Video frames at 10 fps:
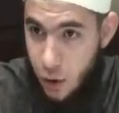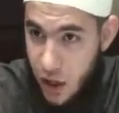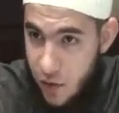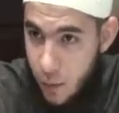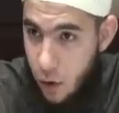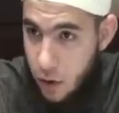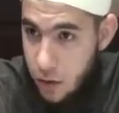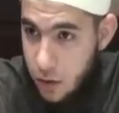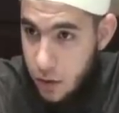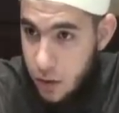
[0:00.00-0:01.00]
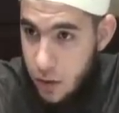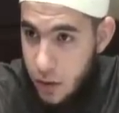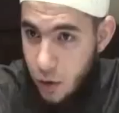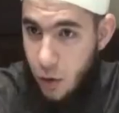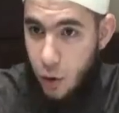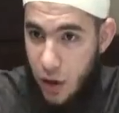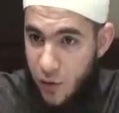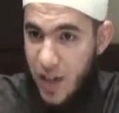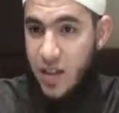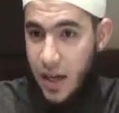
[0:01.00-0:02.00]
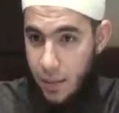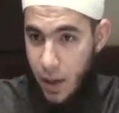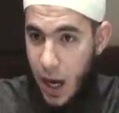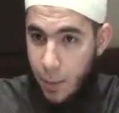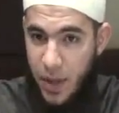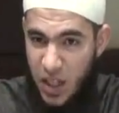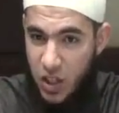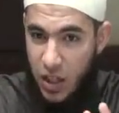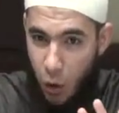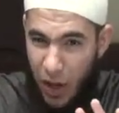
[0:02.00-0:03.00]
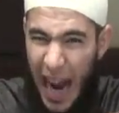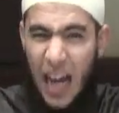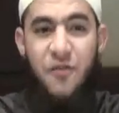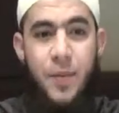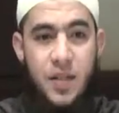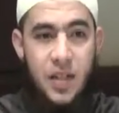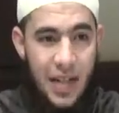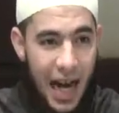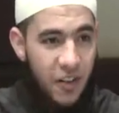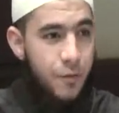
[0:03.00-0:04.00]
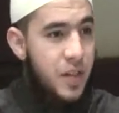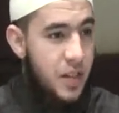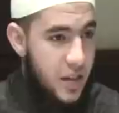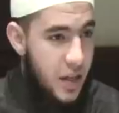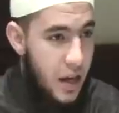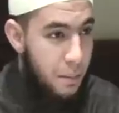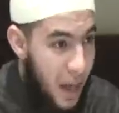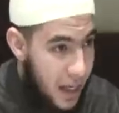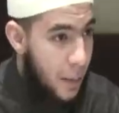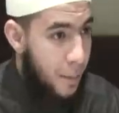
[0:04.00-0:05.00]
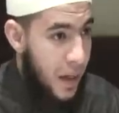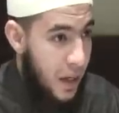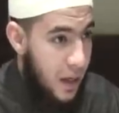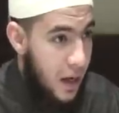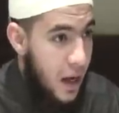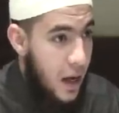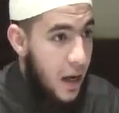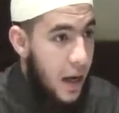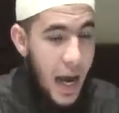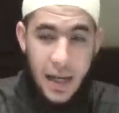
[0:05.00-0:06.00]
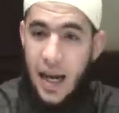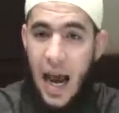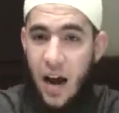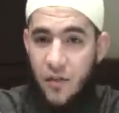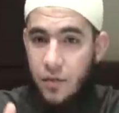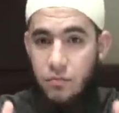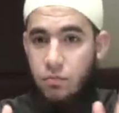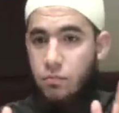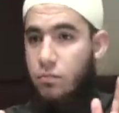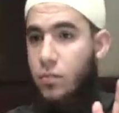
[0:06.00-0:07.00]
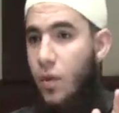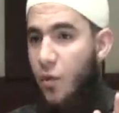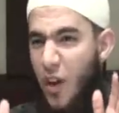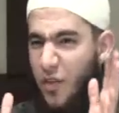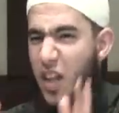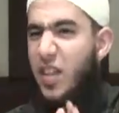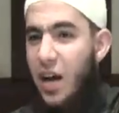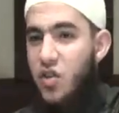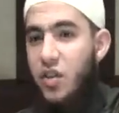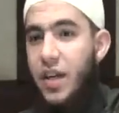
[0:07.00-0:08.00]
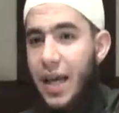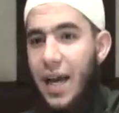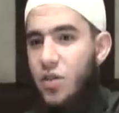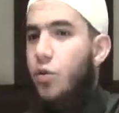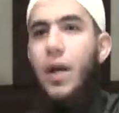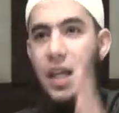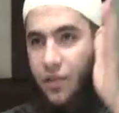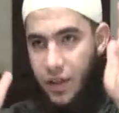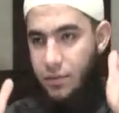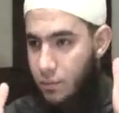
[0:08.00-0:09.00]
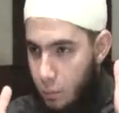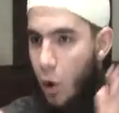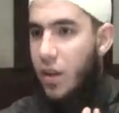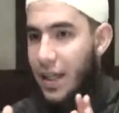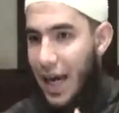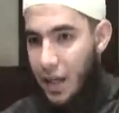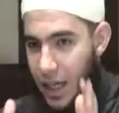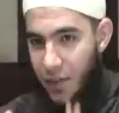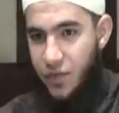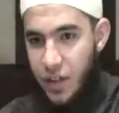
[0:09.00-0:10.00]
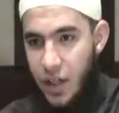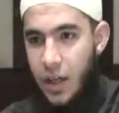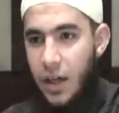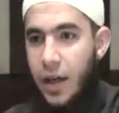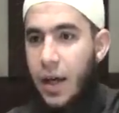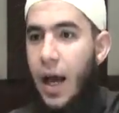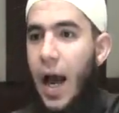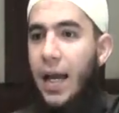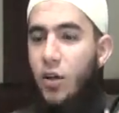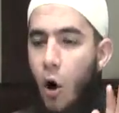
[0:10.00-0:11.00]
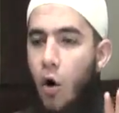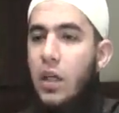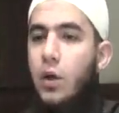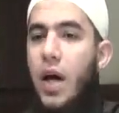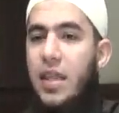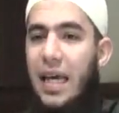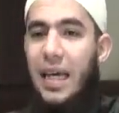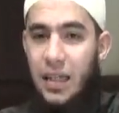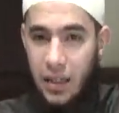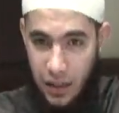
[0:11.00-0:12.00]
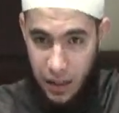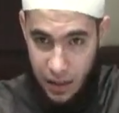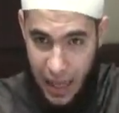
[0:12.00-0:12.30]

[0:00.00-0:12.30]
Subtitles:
and you give him all, you know, you invest in him. A company's going out of business. Big company. And they have 50,000 riyals, or not even, more than that, left. And the only way